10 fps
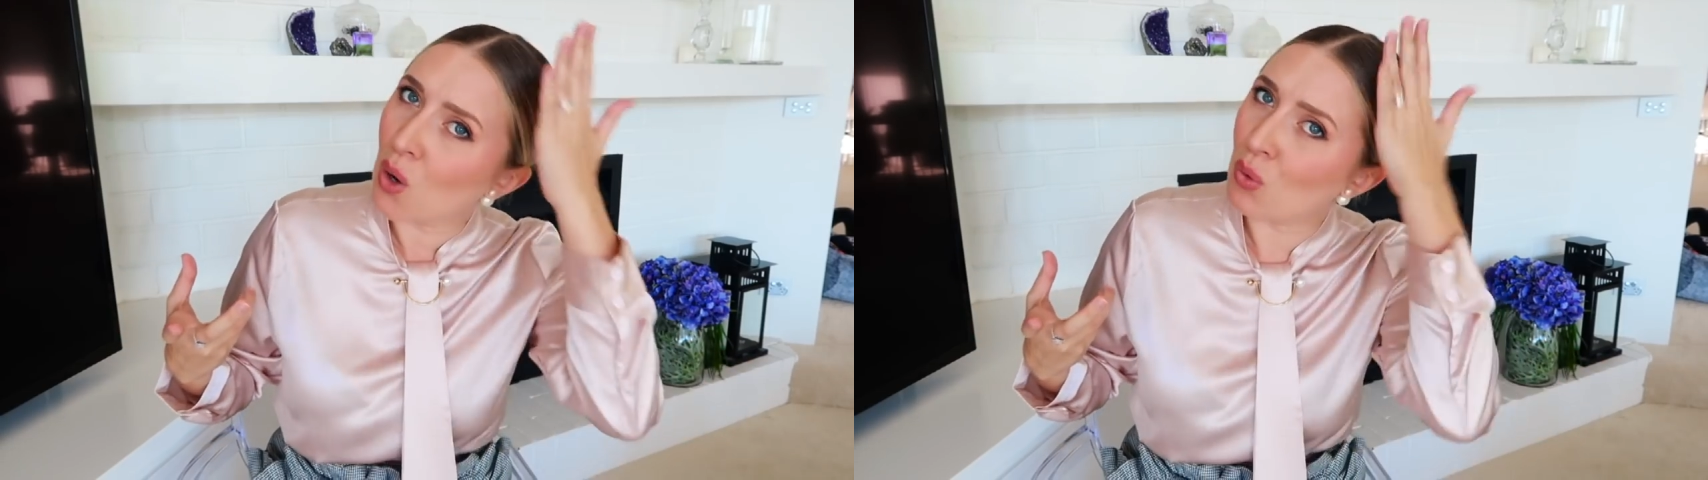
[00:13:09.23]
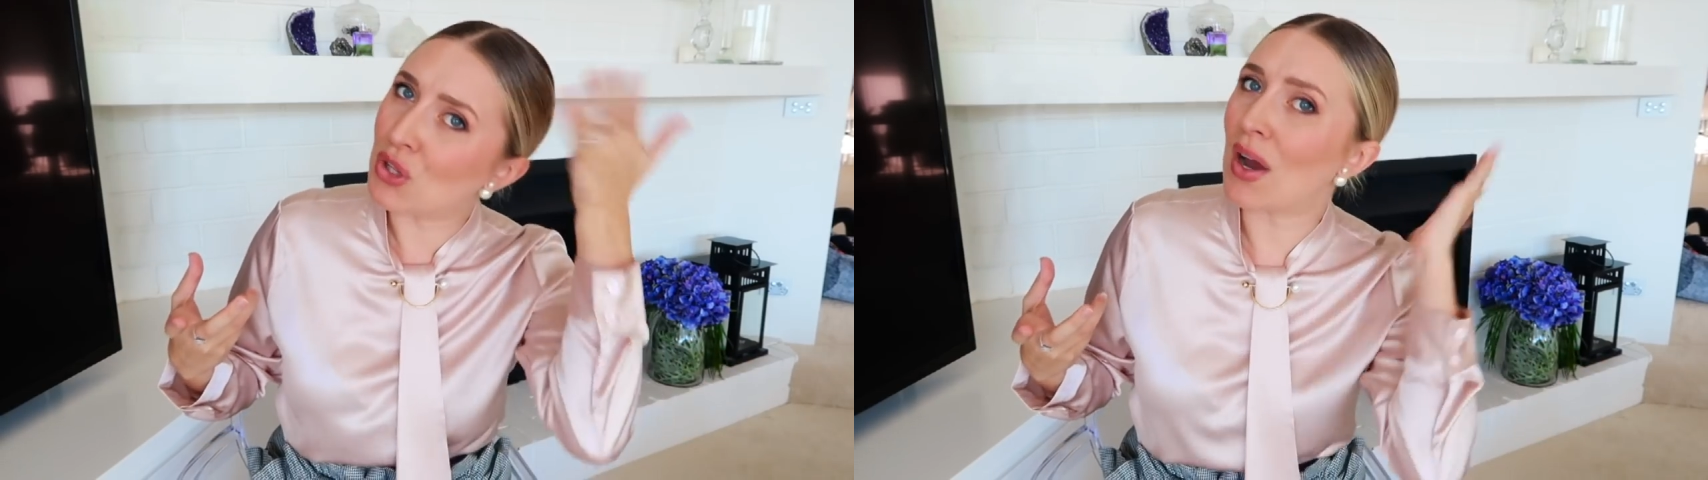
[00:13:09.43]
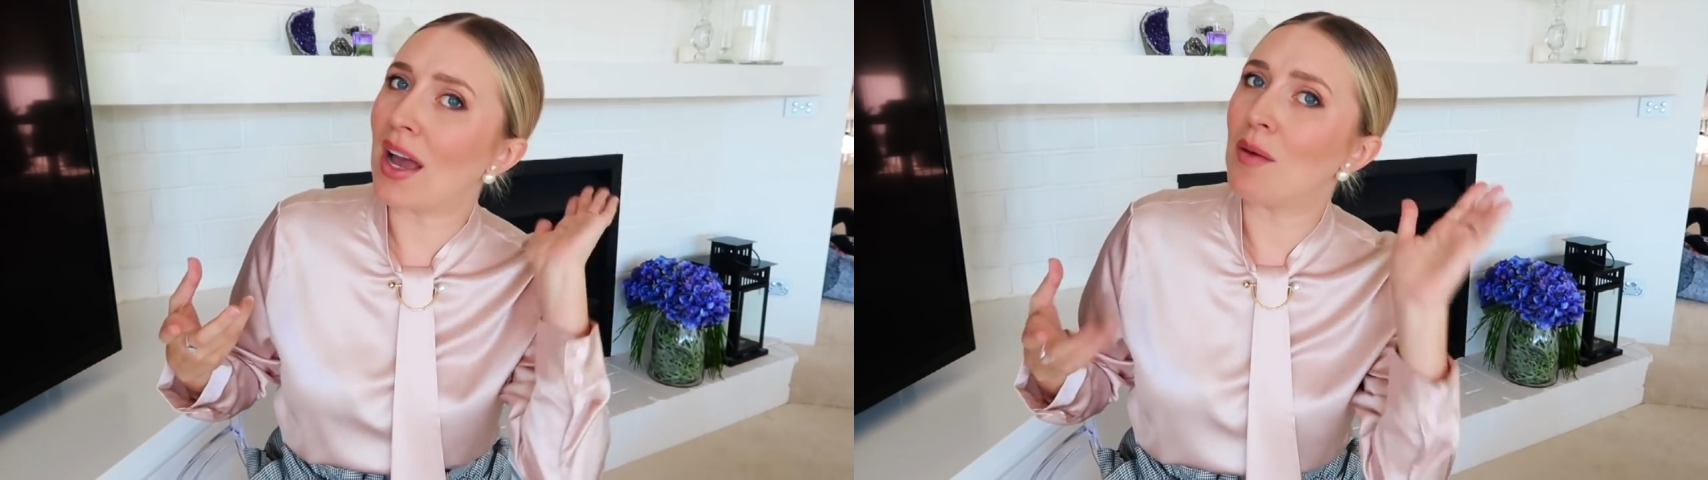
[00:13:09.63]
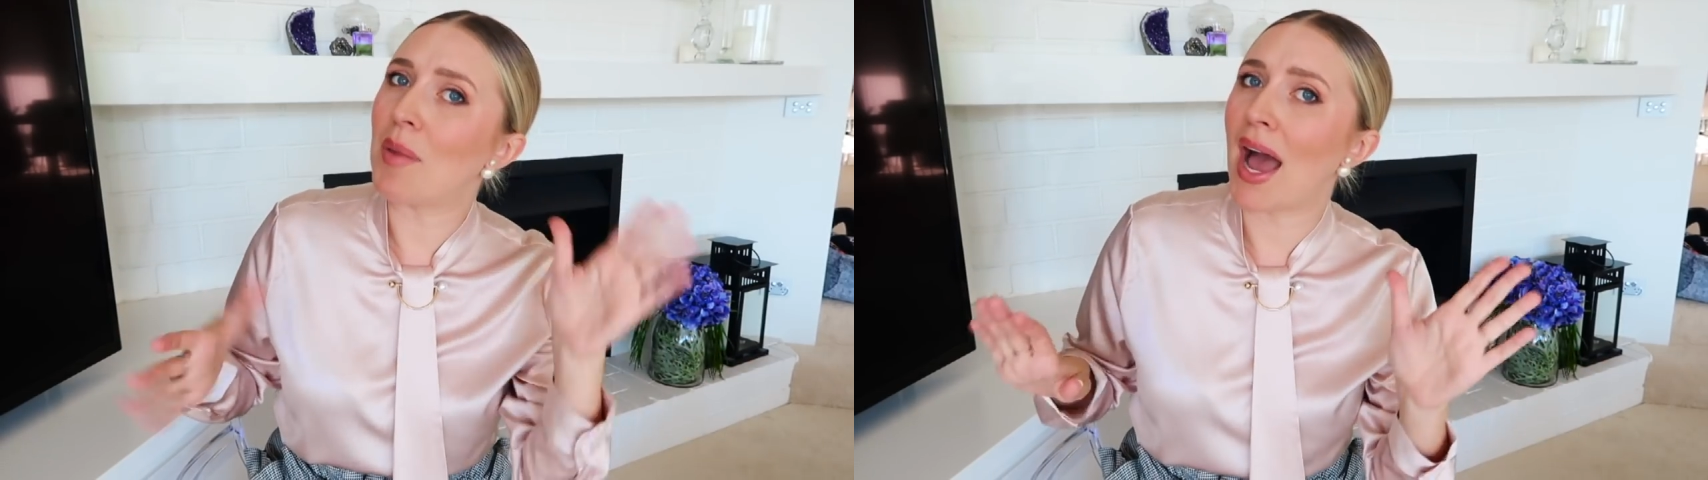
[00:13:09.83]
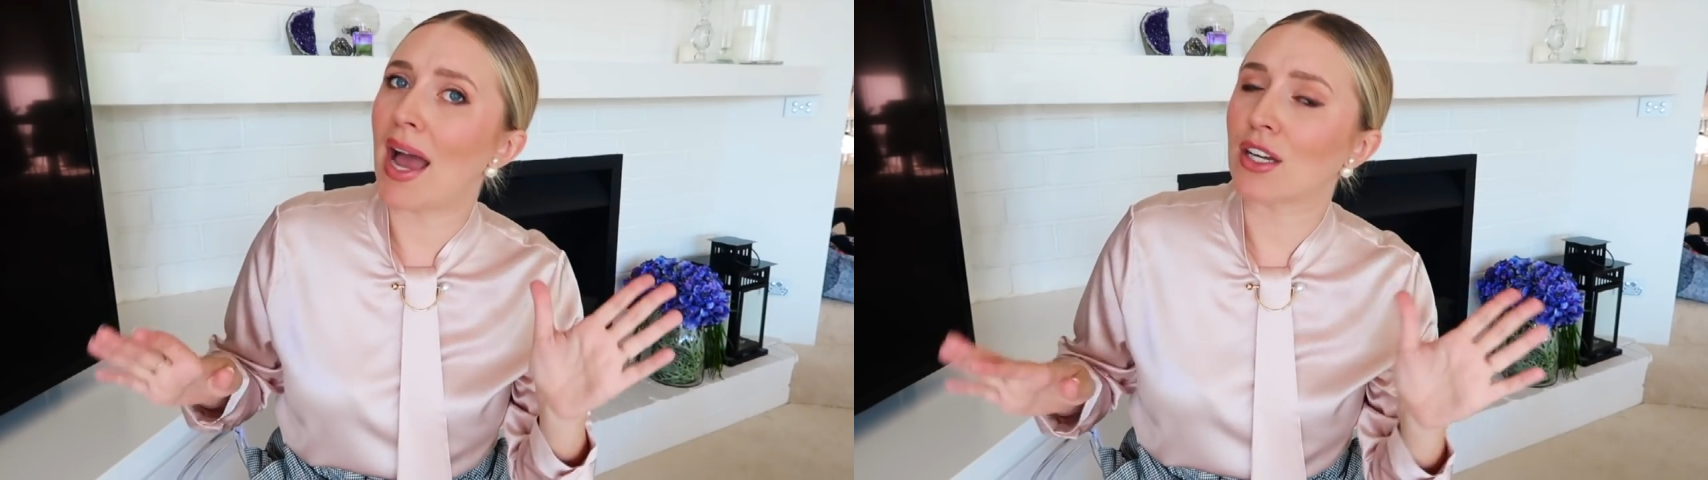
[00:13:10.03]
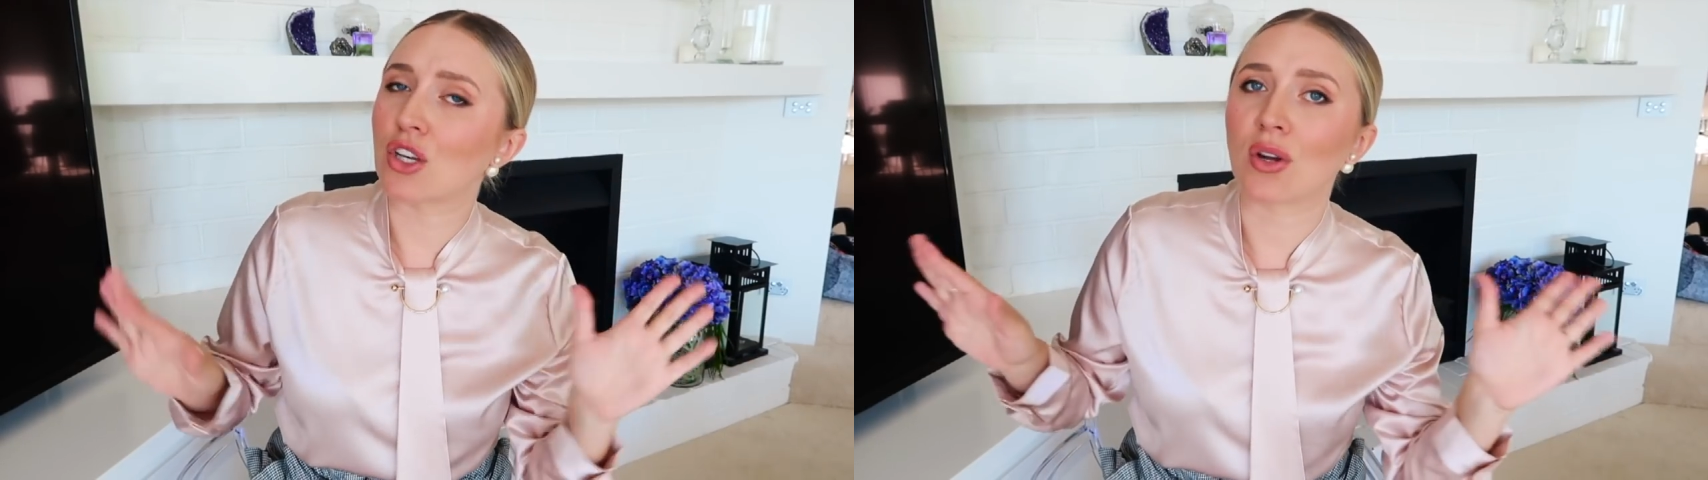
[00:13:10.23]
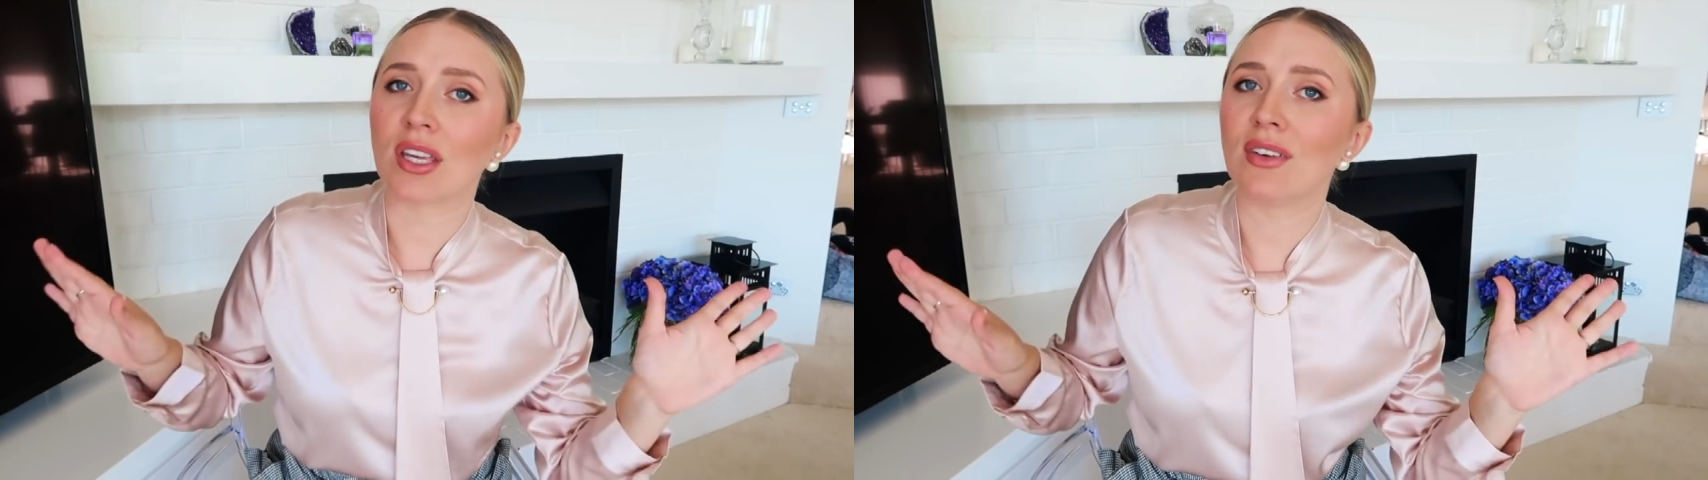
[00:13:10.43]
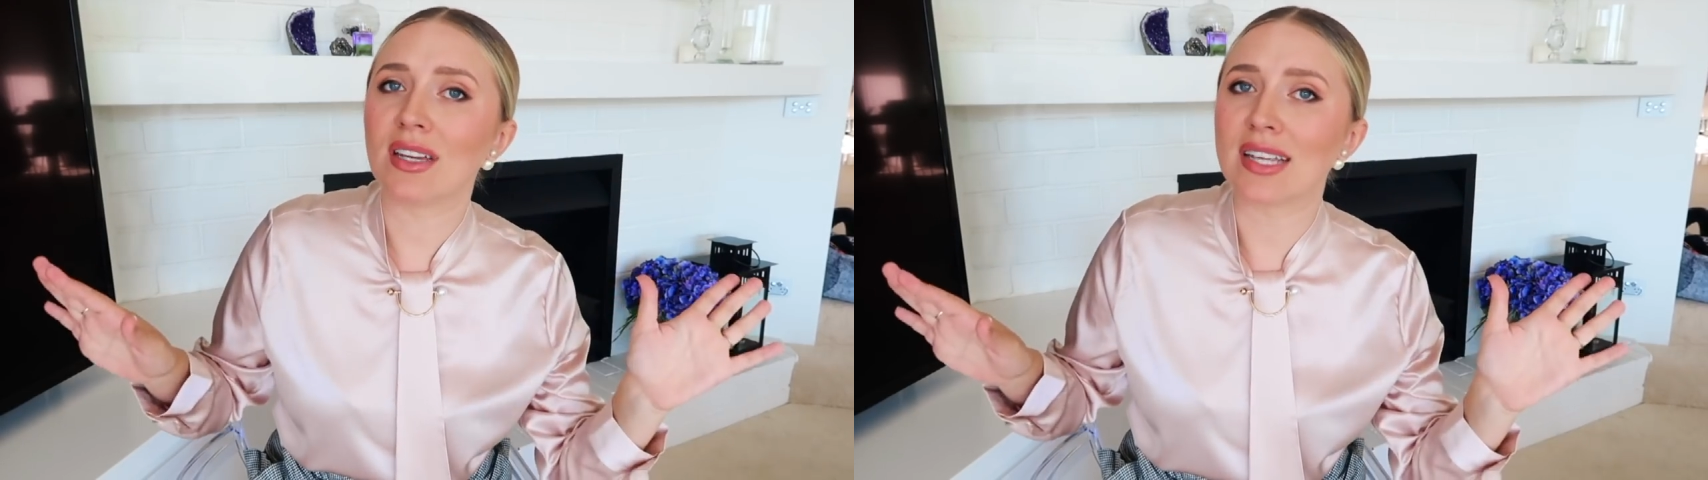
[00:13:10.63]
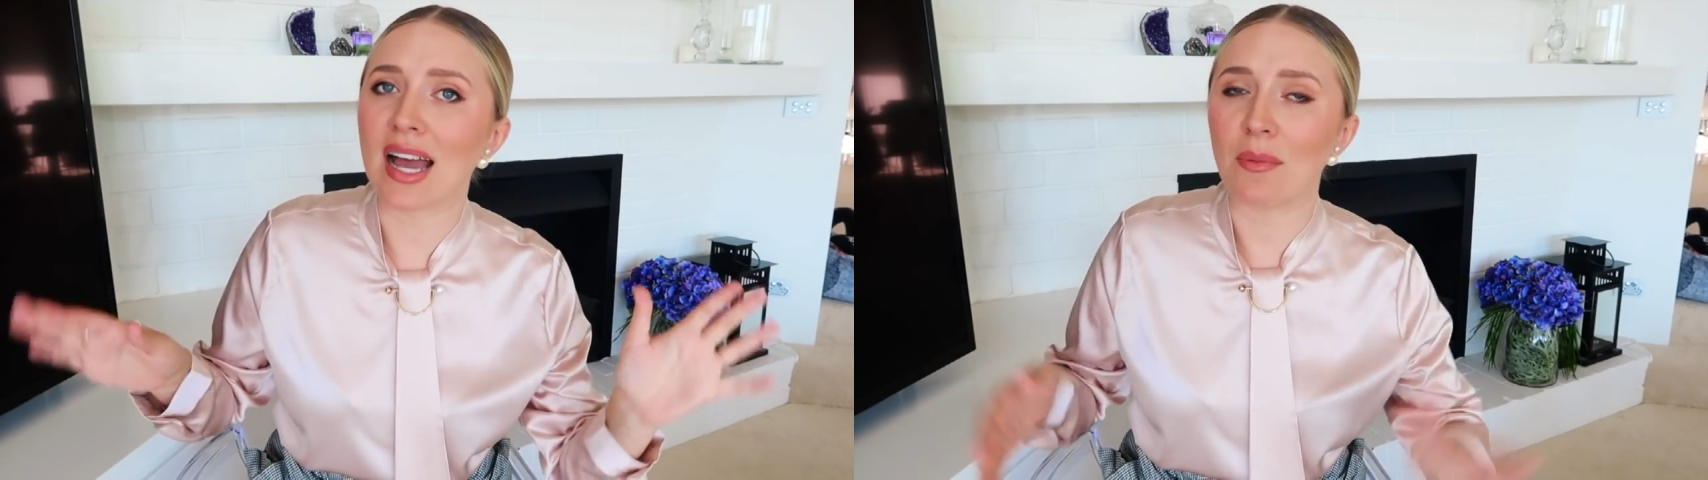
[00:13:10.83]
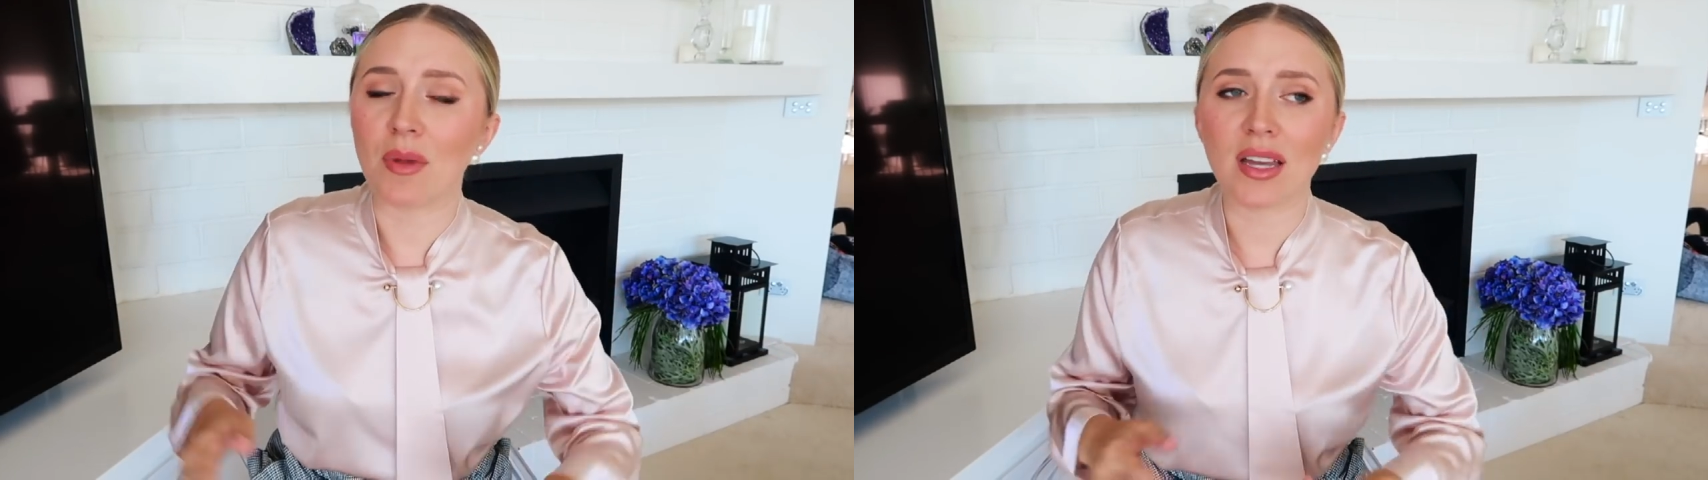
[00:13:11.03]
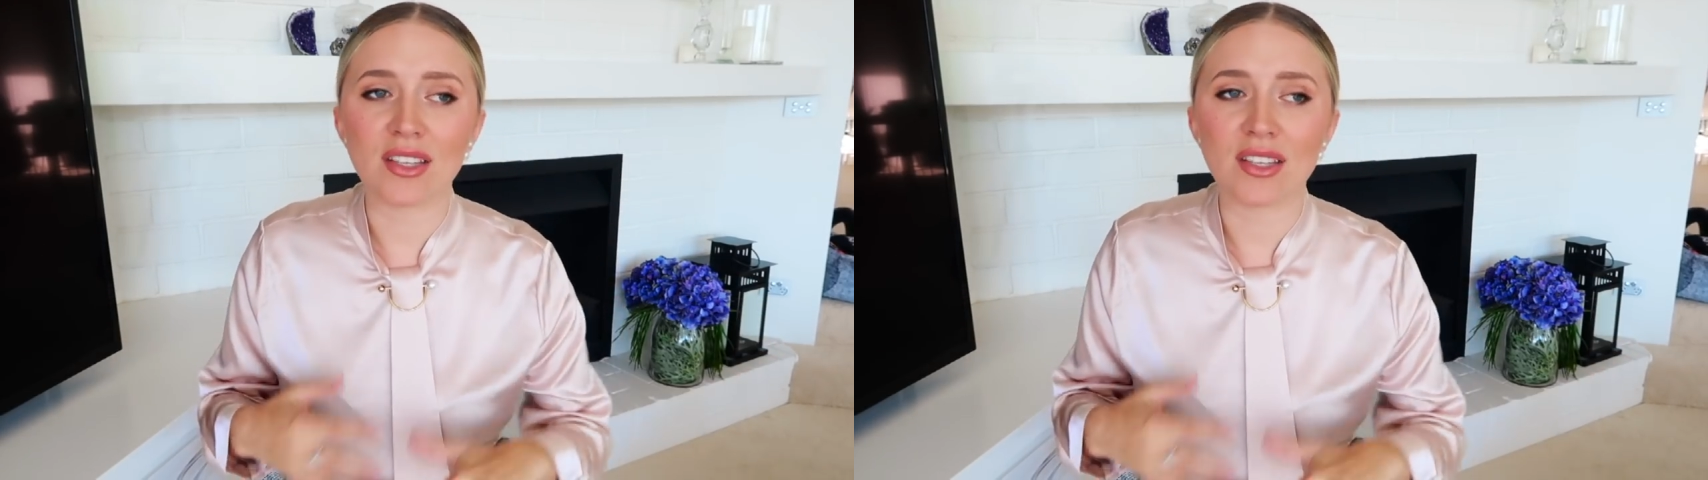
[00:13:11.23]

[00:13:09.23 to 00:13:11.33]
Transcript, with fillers: with your hair back, not giving a damn.